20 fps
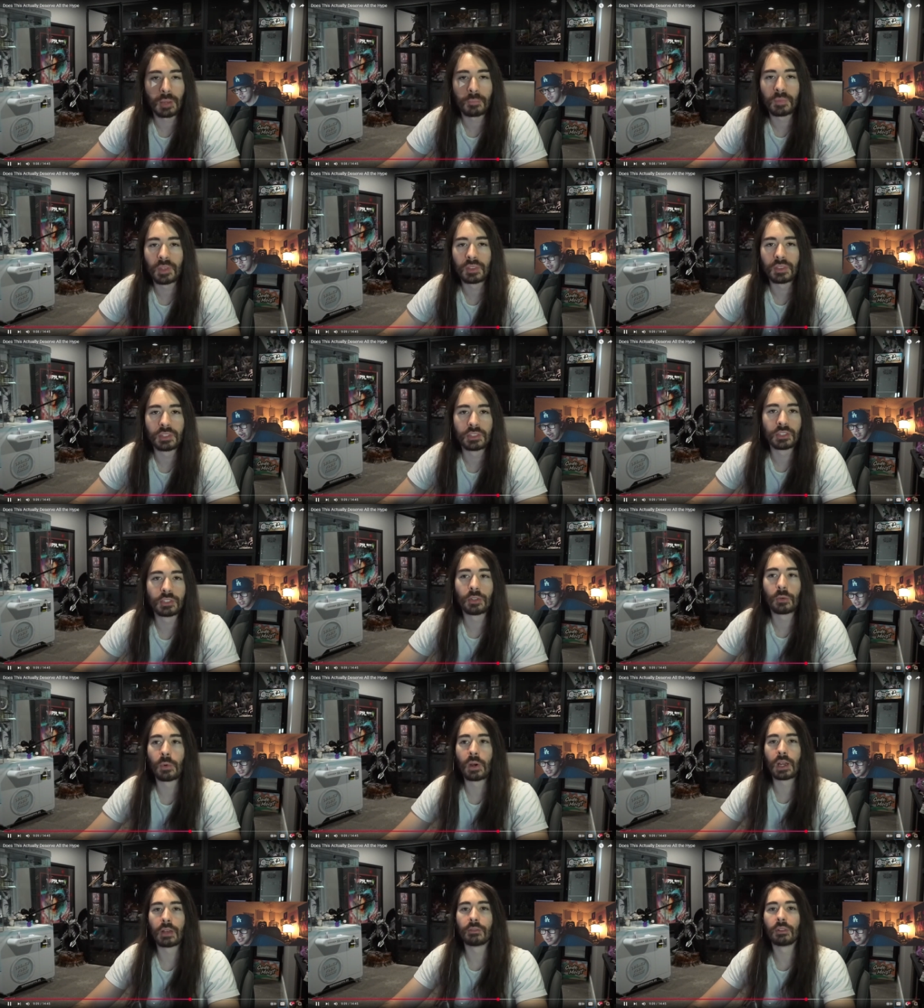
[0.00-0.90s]
that this is a
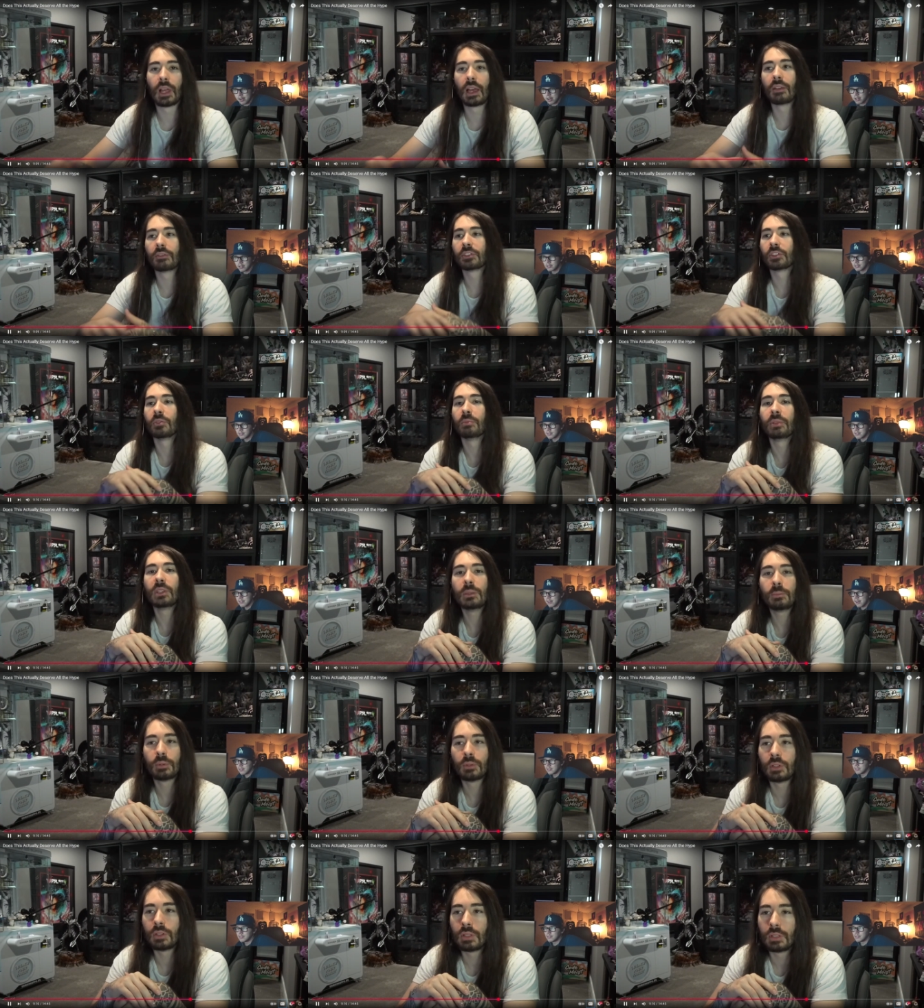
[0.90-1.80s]
way of life, so
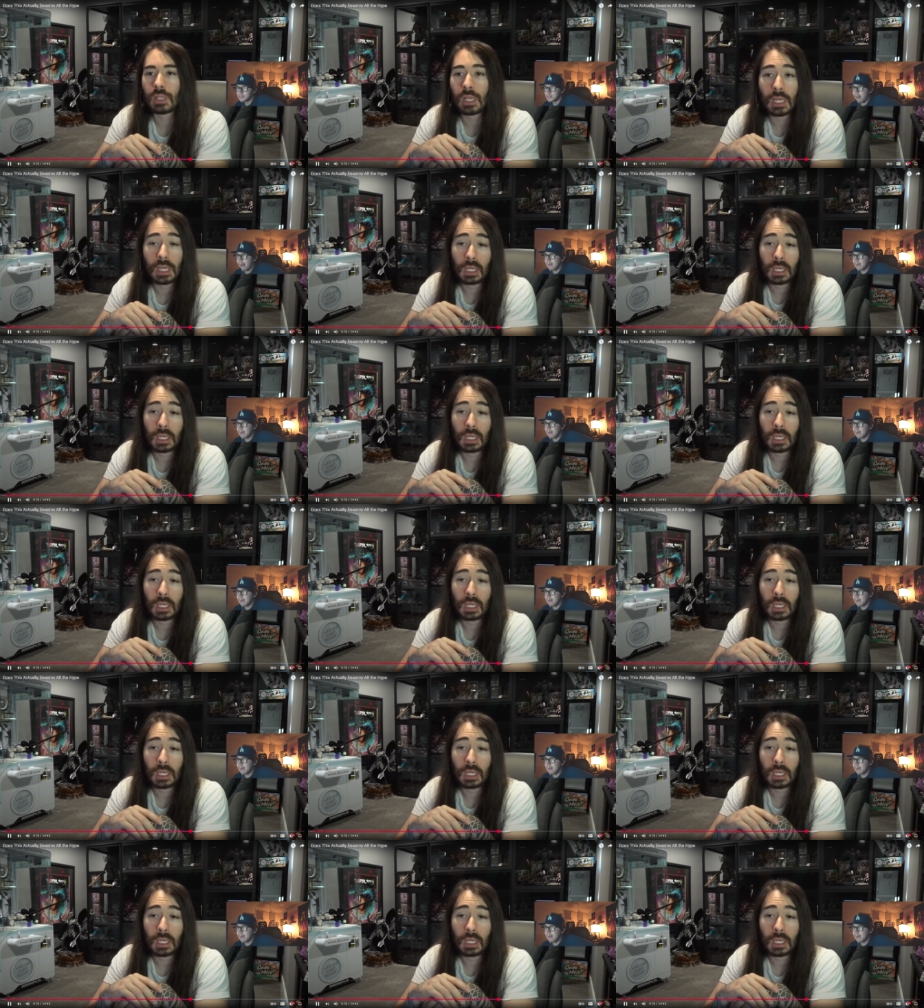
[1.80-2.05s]
people